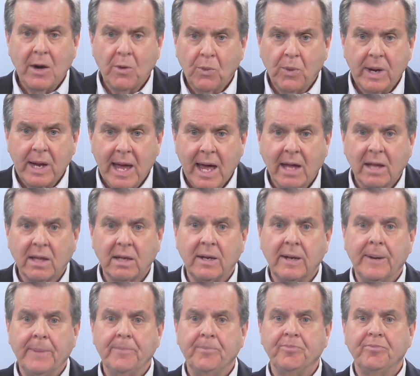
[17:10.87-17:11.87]
a
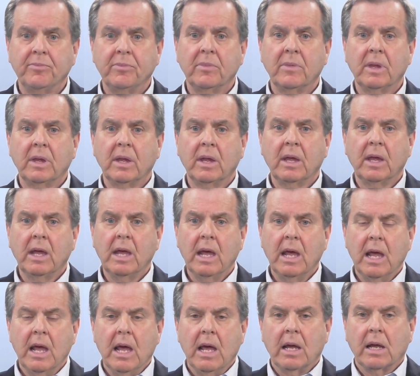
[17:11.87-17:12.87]
reality.
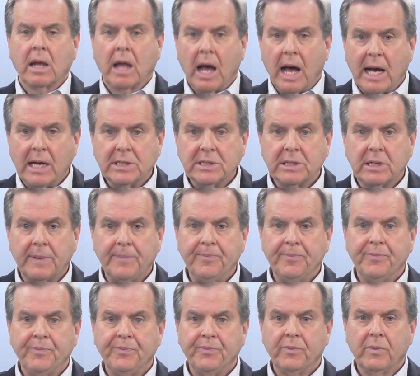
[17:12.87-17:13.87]
Gaza